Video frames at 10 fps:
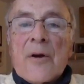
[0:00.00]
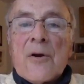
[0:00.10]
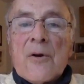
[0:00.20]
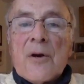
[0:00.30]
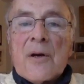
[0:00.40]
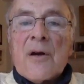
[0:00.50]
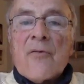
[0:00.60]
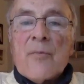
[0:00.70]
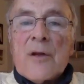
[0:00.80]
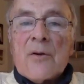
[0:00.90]
current
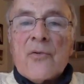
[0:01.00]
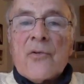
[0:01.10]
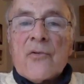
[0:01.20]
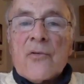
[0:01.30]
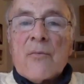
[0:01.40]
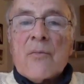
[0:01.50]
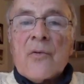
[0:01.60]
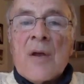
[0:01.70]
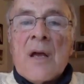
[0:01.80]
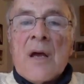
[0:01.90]
governmental systems.
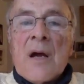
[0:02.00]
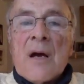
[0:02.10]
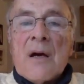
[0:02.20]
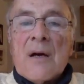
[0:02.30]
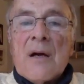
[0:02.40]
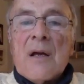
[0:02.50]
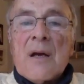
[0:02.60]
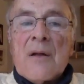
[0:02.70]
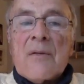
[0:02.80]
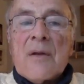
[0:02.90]
Uh, and
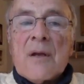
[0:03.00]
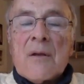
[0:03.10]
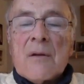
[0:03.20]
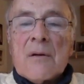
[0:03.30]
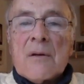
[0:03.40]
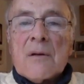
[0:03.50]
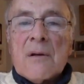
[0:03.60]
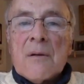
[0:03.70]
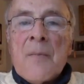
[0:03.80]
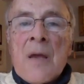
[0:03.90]
I think that uh,